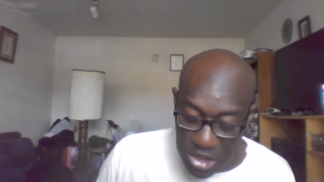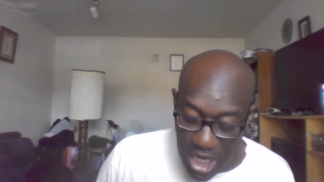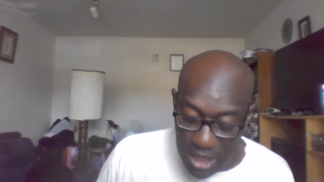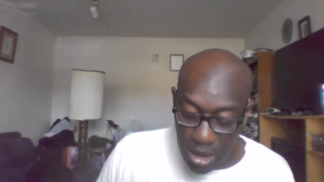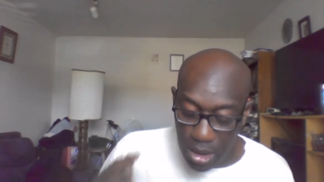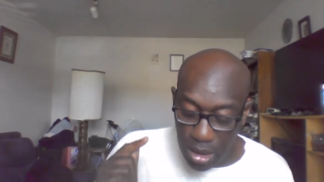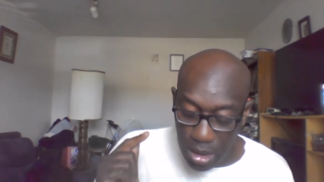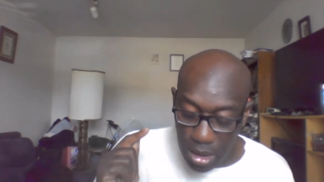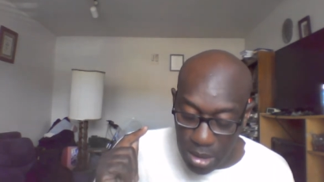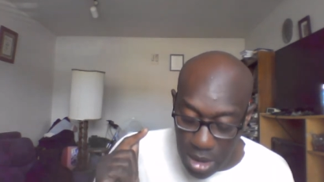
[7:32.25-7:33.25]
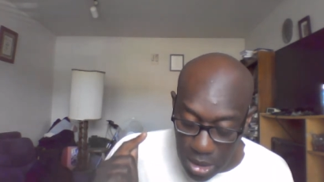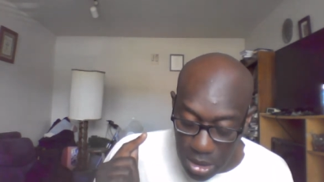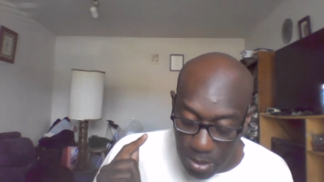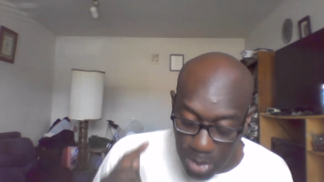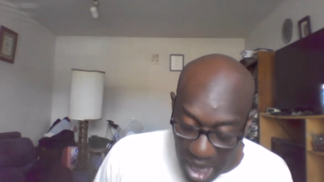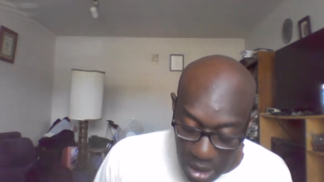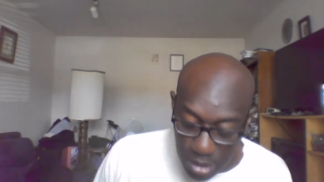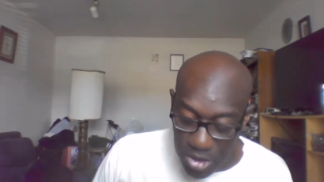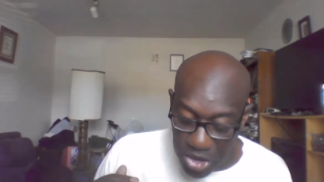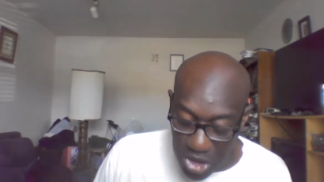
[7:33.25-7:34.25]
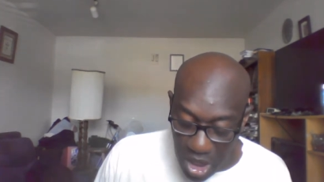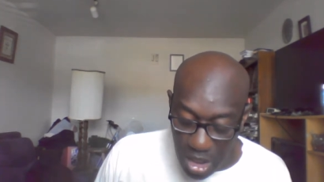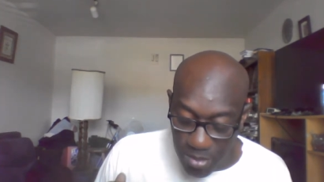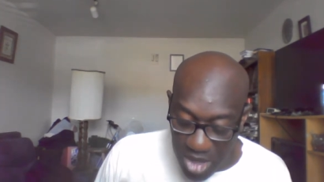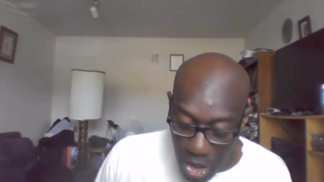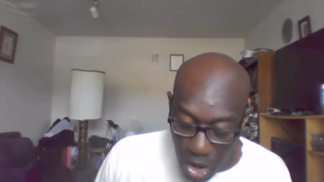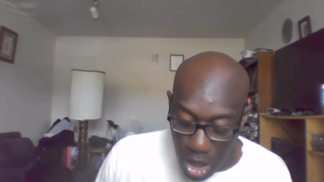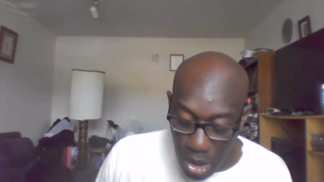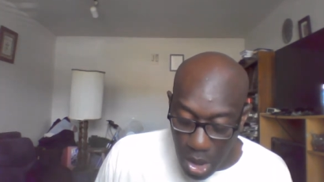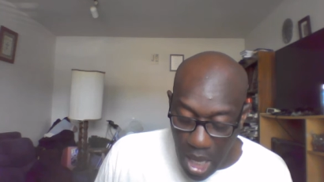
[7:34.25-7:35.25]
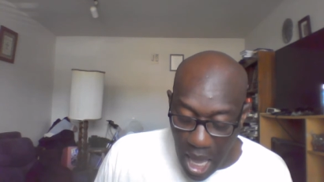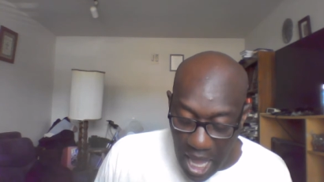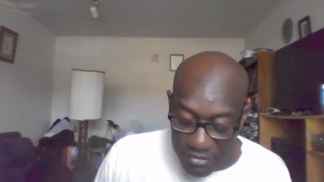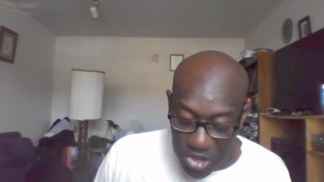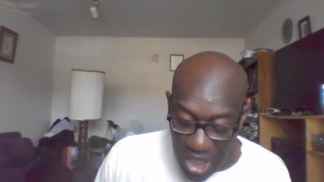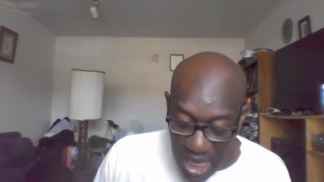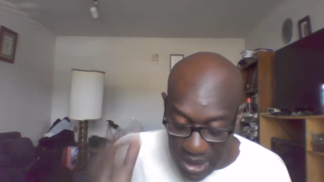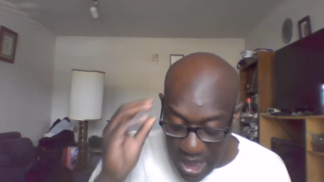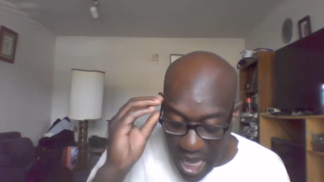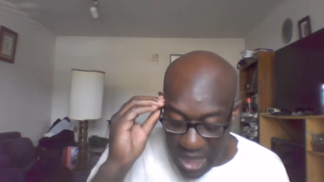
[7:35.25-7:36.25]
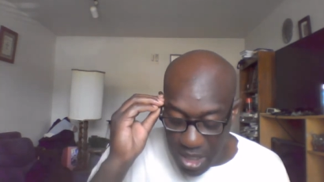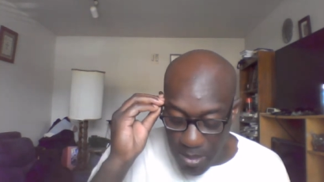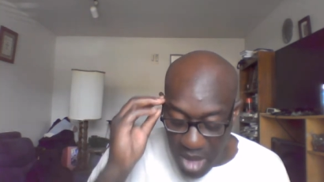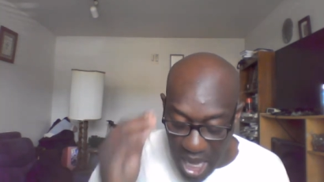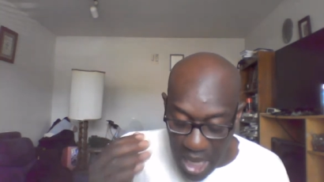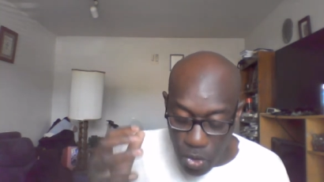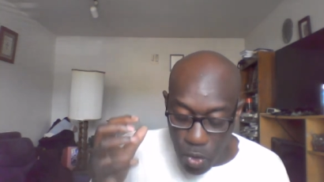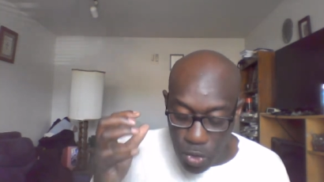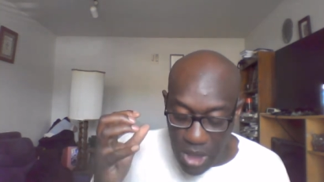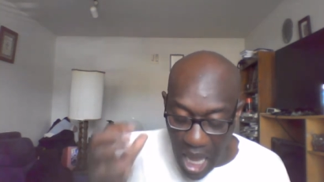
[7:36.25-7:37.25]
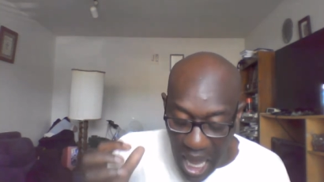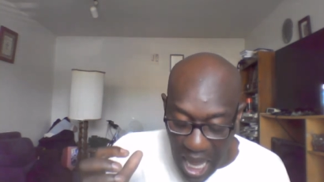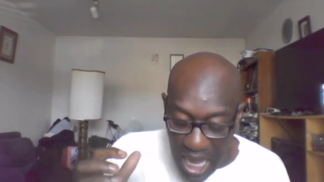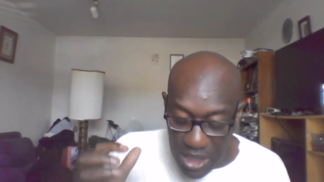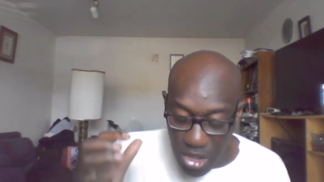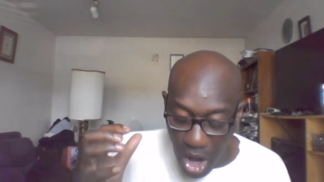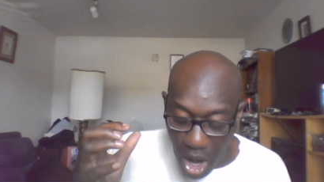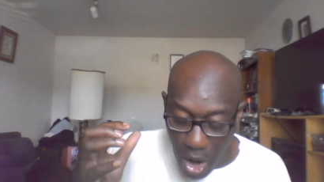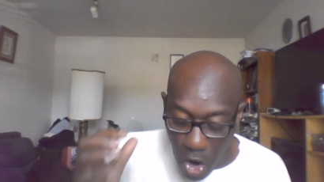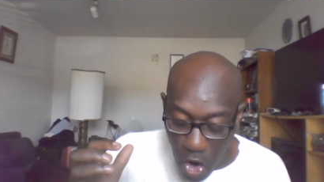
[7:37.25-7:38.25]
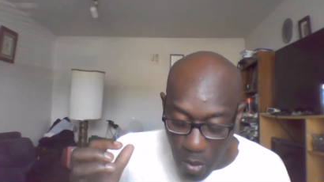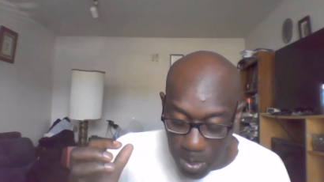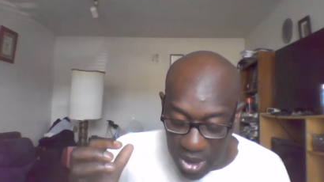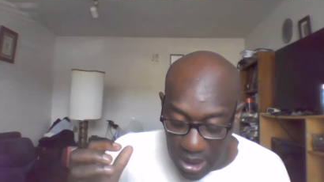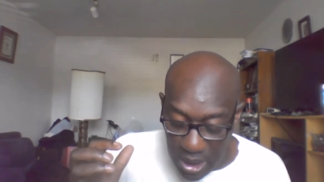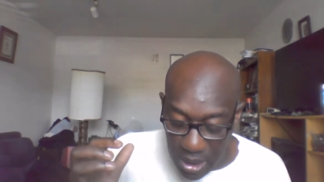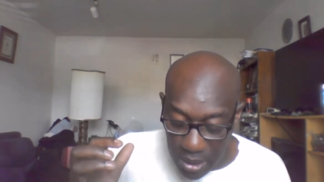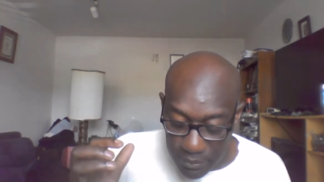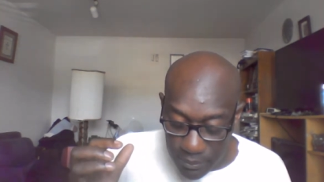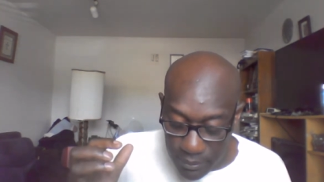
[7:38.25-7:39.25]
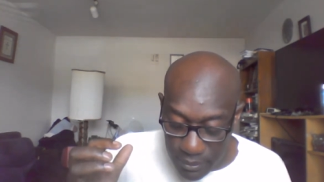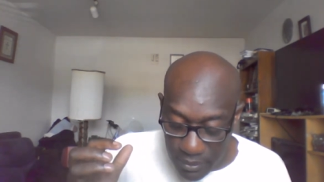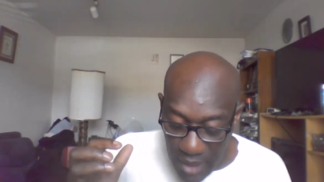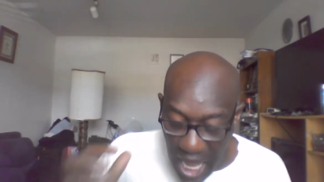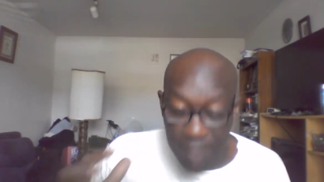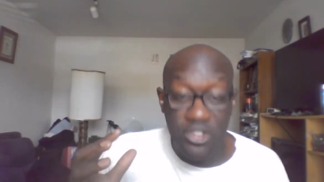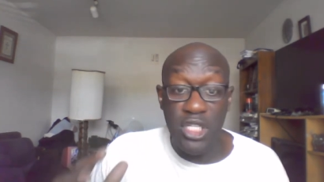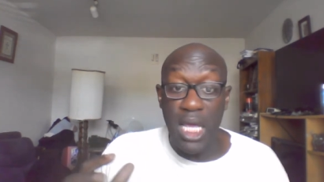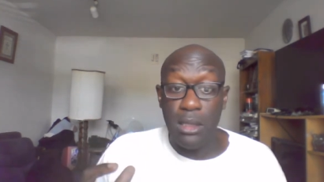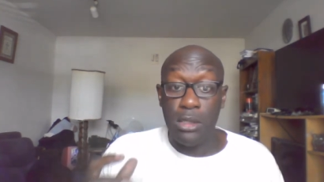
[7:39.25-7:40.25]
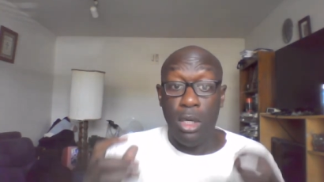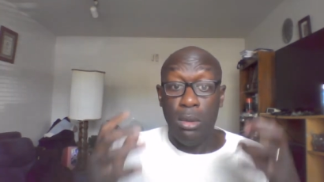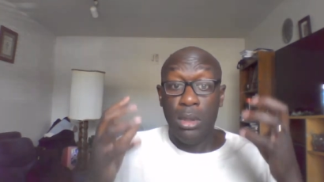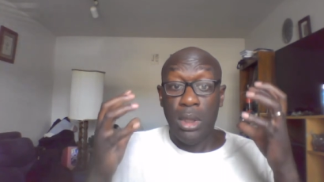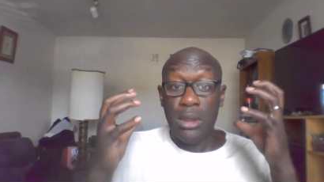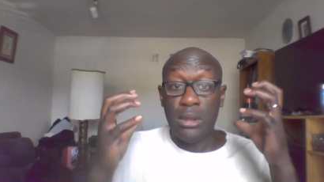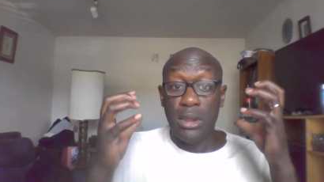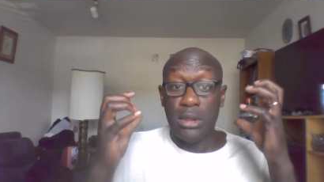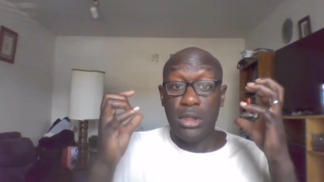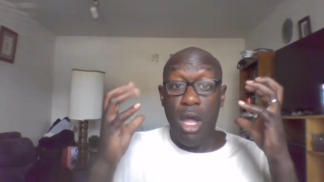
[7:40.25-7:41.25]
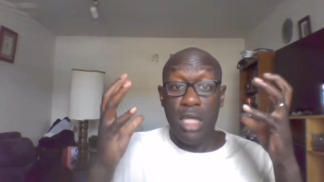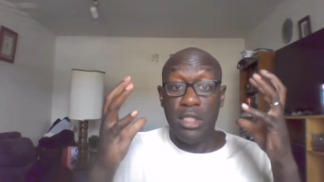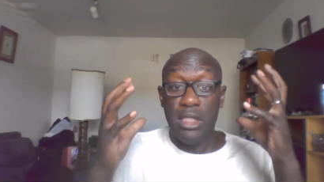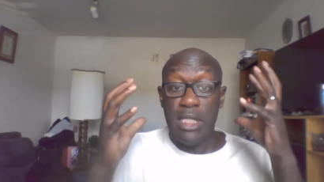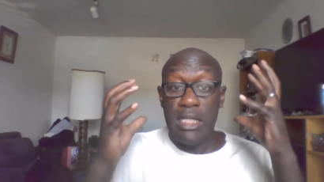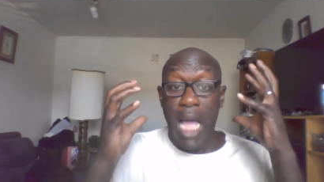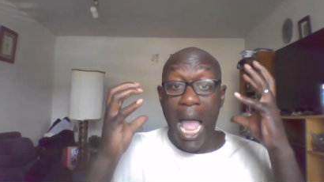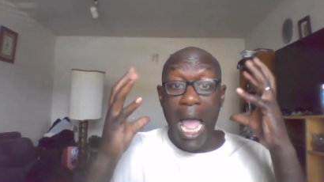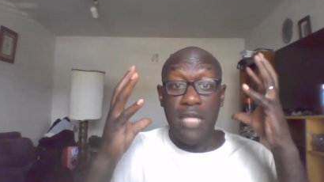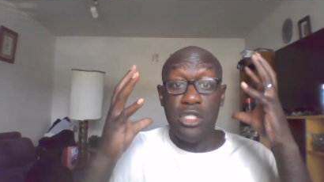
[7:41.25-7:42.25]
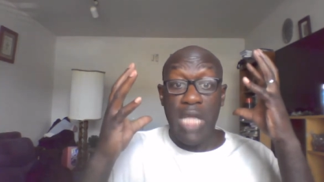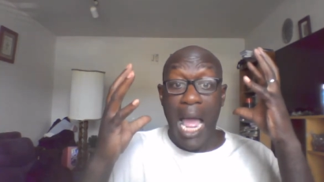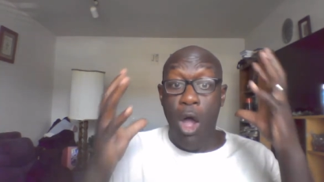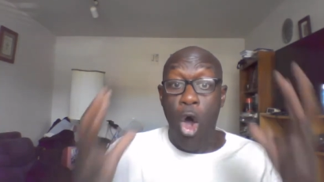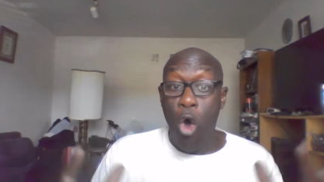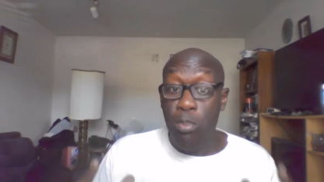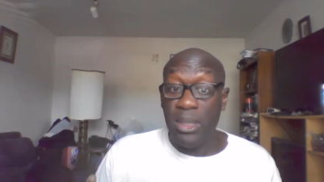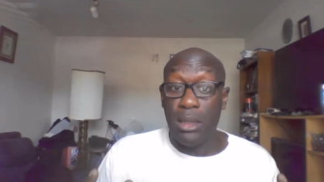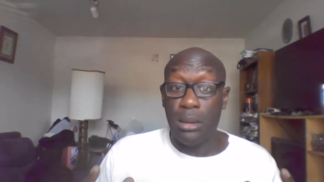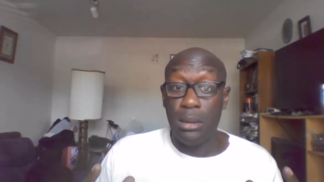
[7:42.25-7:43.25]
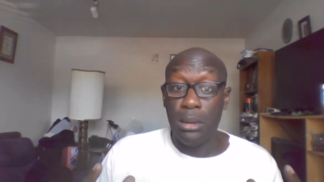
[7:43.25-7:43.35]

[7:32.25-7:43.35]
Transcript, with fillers: said, Balaam, the son of Beor, hath said, and the man whose eyes are open hath said. So the charlatan's eyes are now open